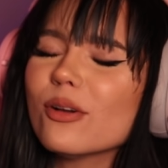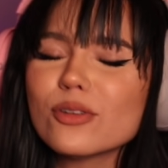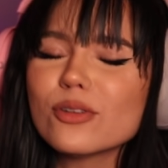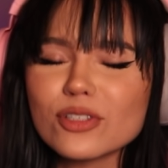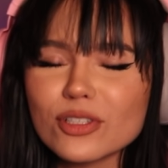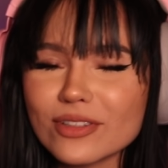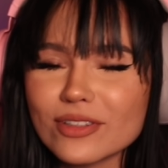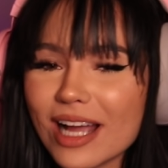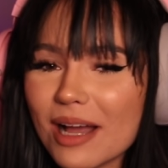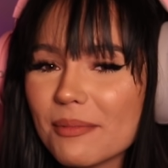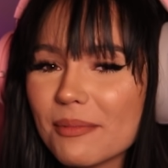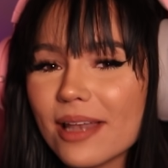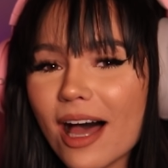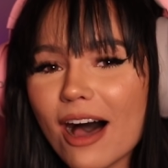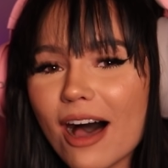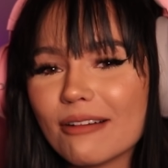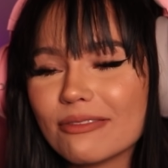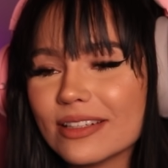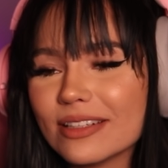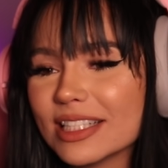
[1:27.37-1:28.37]
sorry. I'm
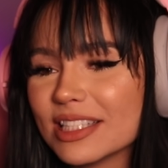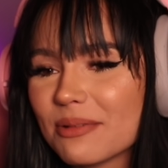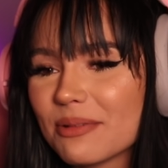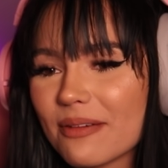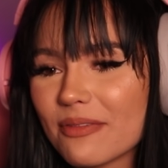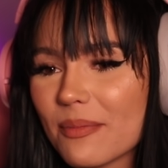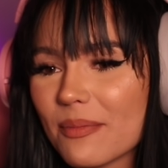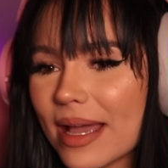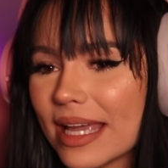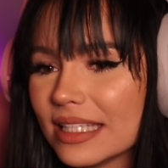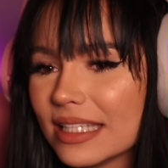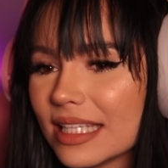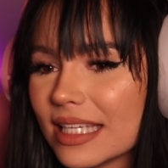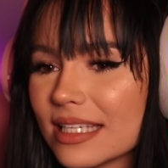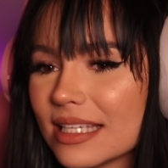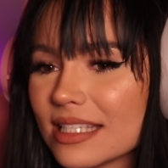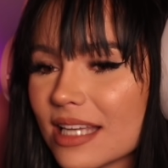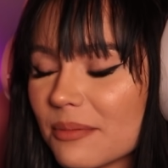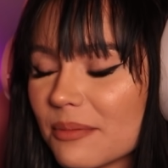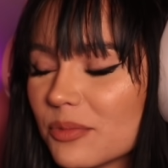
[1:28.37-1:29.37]
laughing to whoever made
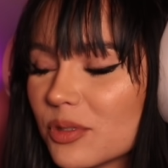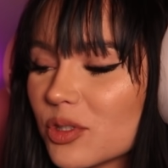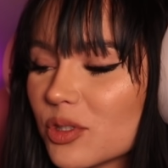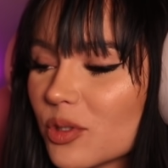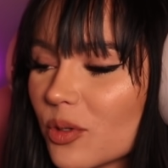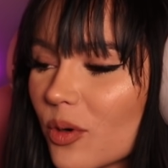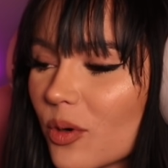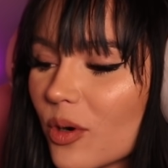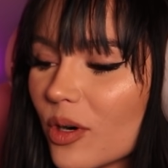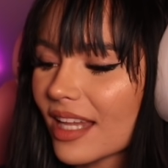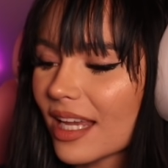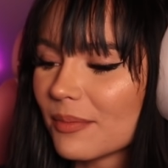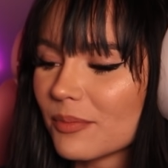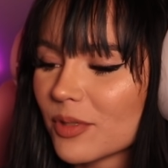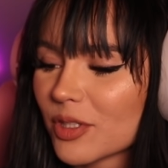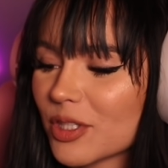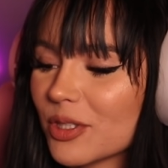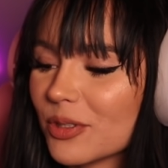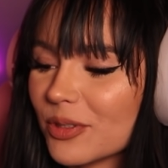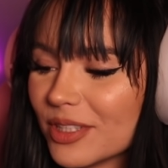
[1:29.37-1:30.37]
this. I'm sure
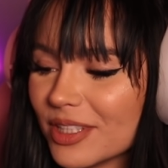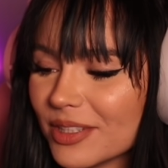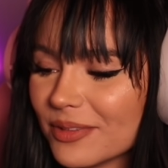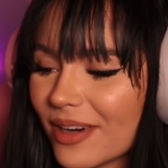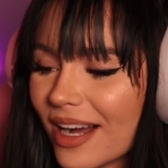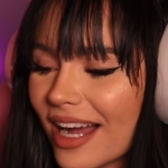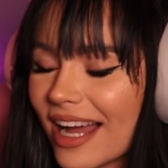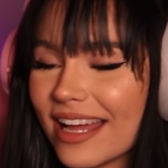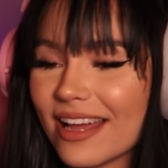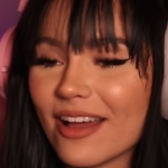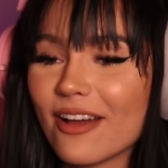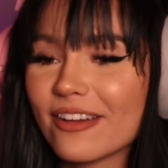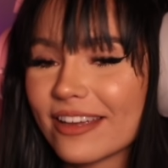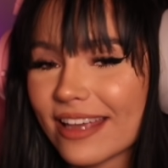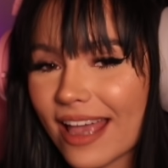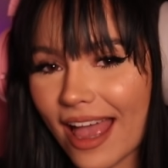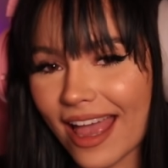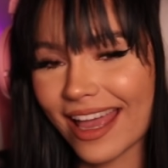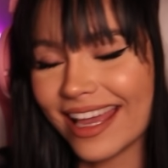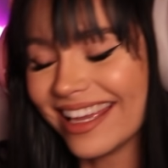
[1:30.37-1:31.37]
you were
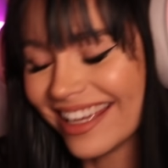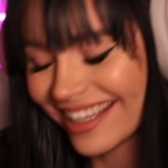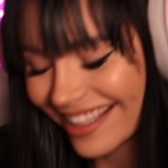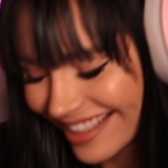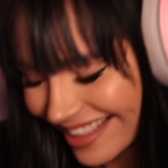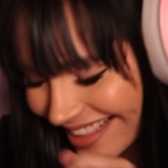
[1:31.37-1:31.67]
a-okay.